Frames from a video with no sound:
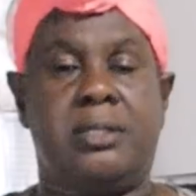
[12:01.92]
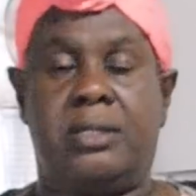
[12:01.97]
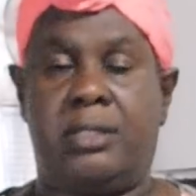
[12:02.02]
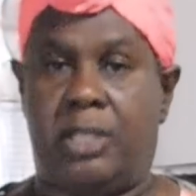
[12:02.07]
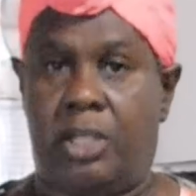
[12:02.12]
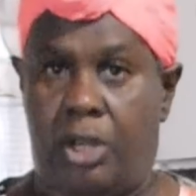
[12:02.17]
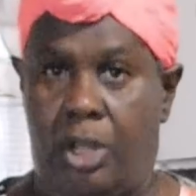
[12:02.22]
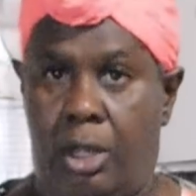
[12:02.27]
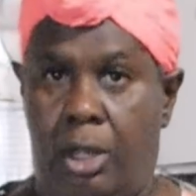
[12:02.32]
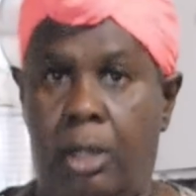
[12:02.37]

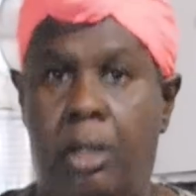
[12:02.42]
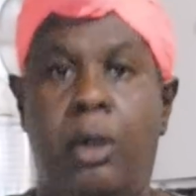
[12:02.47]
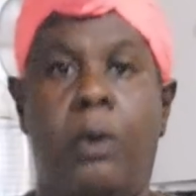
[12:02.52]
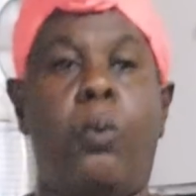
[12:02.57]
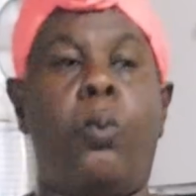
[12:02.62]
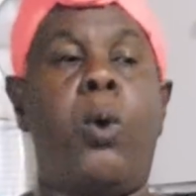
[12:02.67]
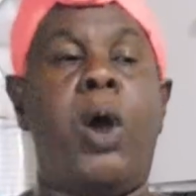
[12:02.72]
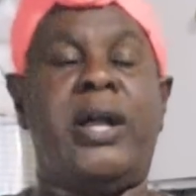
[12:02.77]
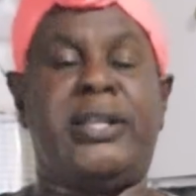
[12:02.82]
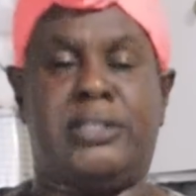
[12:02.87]
you know,
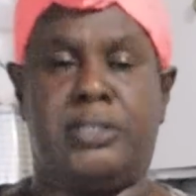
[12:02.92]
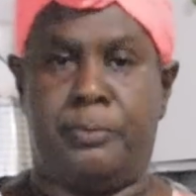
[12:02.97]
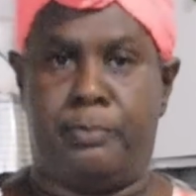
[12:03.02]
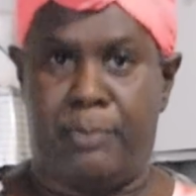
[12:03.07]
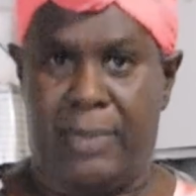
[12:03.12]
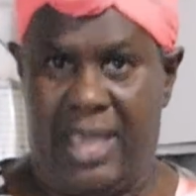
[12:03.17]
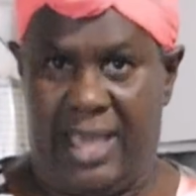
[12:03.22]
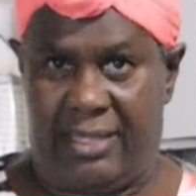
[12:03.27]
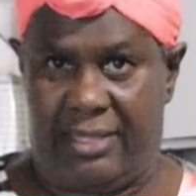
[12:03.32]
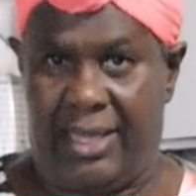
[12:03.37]
want to
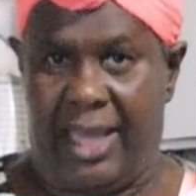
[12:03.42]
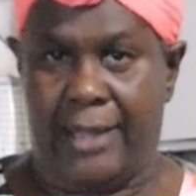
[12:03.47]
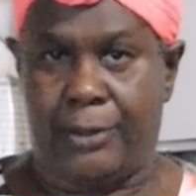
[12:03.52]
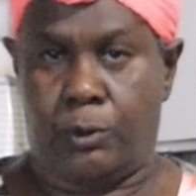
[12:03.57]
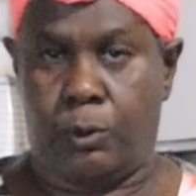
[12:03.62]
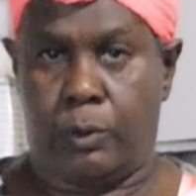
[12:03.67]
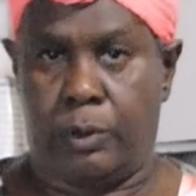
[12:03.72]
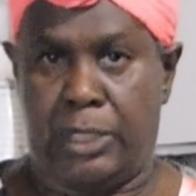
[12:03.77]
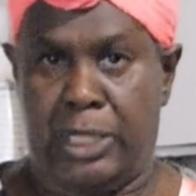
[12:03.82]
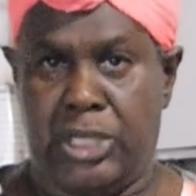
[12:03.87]
make that
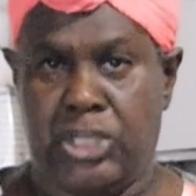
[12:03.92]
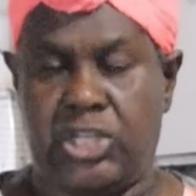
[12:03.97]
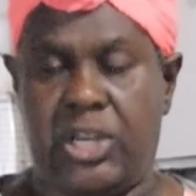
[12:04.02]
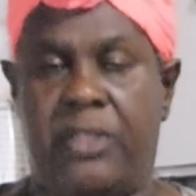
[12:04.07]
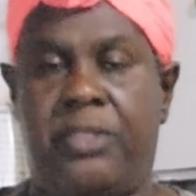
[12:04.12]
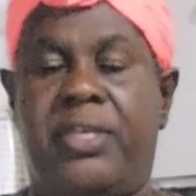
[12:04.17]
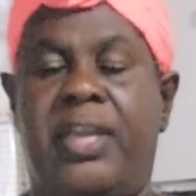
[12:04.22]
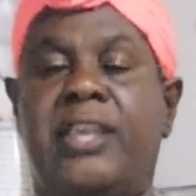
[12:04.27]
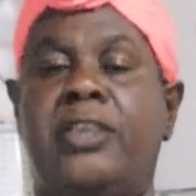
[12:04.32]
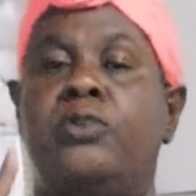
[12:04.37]

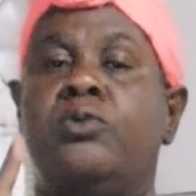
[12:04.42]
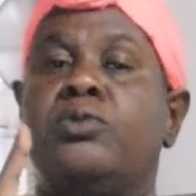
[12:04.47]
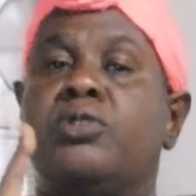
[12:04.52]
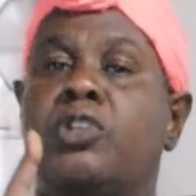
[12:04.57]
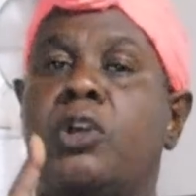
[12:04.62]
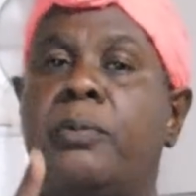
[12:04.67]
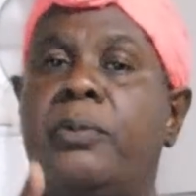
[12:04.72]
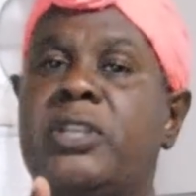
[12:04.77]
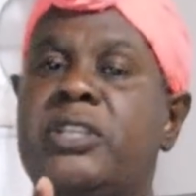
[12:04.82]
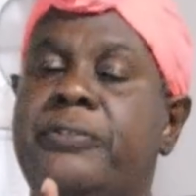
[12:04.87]
donation. Thank you
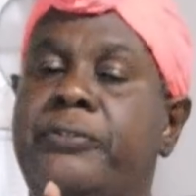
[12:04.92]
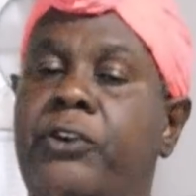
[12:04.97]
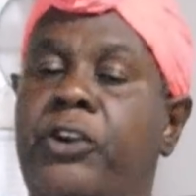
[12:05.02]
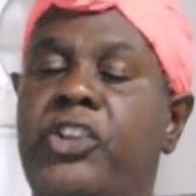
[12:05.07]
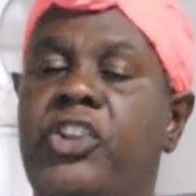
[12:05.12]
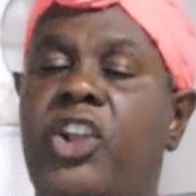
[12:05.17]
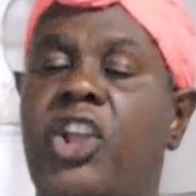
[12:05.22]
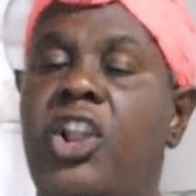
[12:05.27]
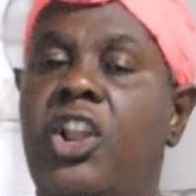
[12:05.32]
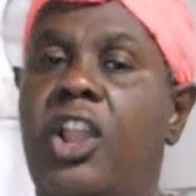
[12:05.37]
so much for
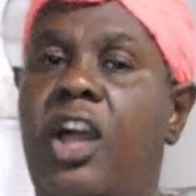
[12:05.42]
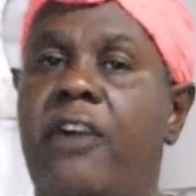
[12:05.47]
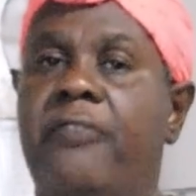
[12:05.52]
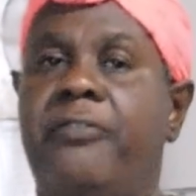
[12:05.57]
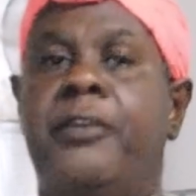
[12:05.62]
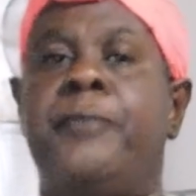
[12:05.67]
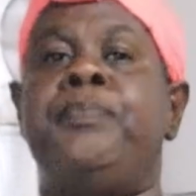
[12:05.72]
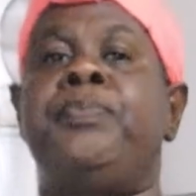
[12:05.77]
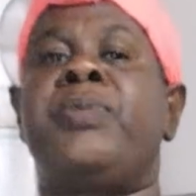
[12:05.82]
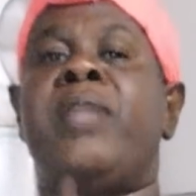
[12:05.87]
your
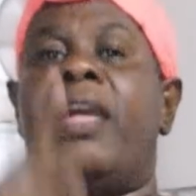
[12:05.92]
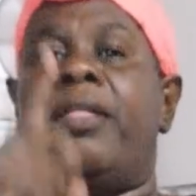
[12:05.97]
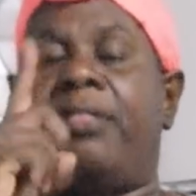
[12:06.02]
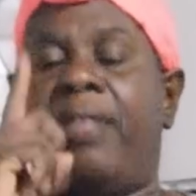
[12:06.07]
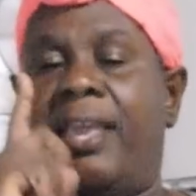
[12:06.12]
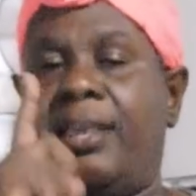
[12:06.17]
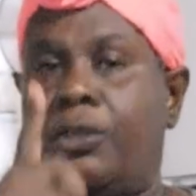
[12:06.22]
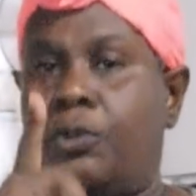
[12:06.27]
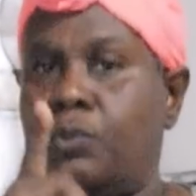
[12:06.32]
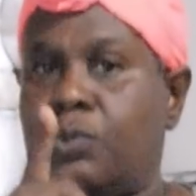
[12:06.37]
love.
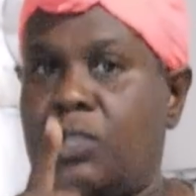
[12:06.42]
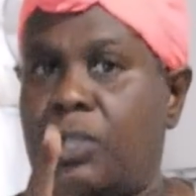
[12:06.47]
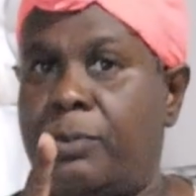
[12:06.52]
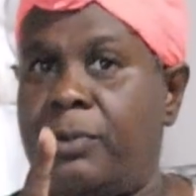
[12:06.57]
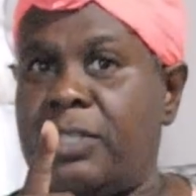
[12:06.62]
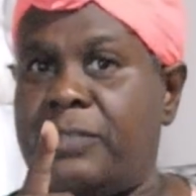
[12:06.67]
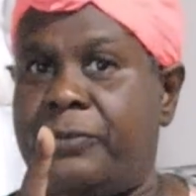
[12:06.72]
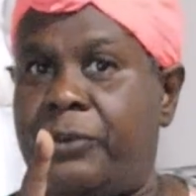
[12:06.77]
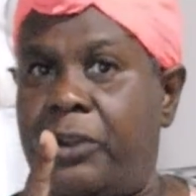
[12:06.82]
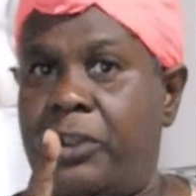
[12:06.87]
Thank you so
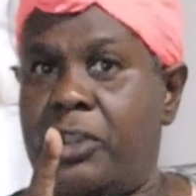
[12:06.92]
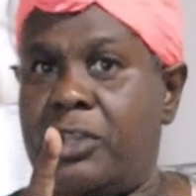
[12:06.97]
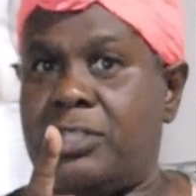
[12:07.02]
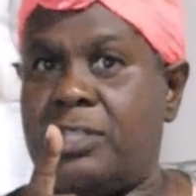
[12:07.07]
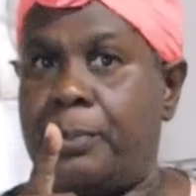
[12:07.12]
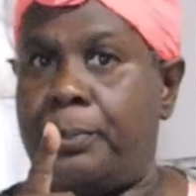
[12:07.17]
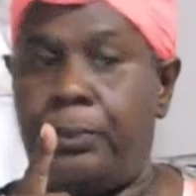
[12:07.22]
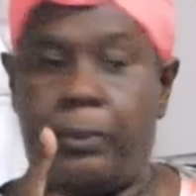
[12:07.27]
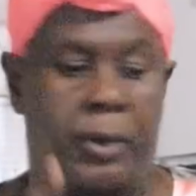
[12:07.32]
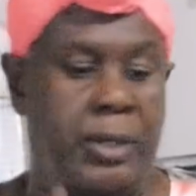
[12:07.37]
much for your
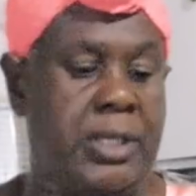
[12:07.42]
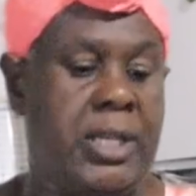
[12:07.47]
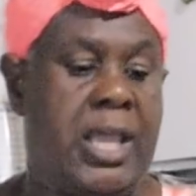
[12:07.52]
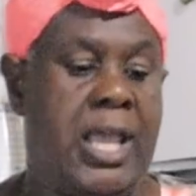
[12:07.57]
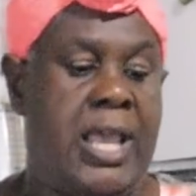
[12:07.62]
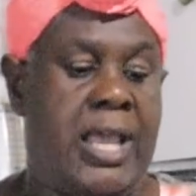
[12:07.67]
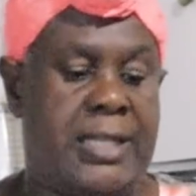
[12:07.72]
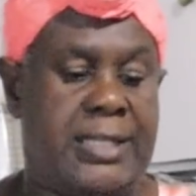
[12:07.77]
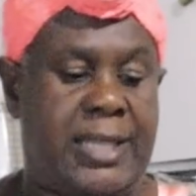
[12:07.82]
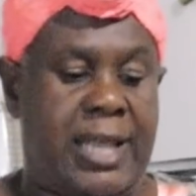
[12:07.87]
support.
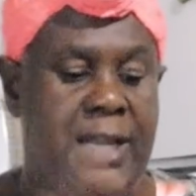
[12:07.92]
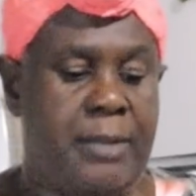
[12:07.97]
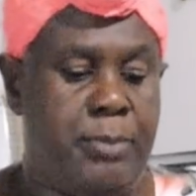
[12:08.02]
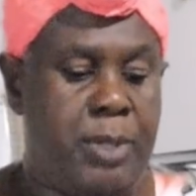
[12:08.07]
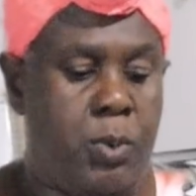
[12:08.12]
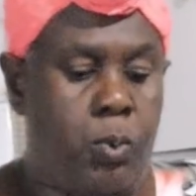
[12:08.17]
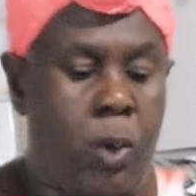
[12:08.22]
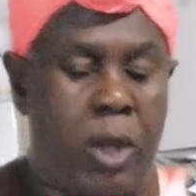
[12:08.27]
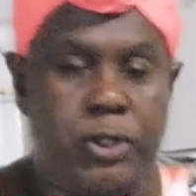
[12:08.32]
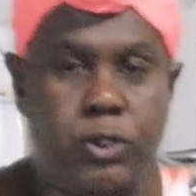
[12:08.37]
Tell
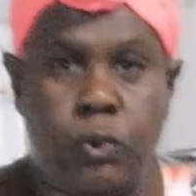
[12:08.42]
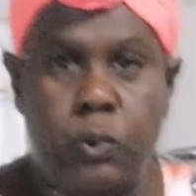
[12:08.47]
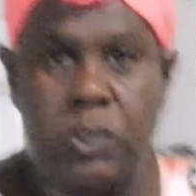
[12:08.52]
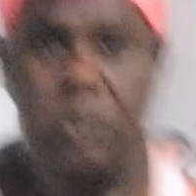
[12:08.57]
me what do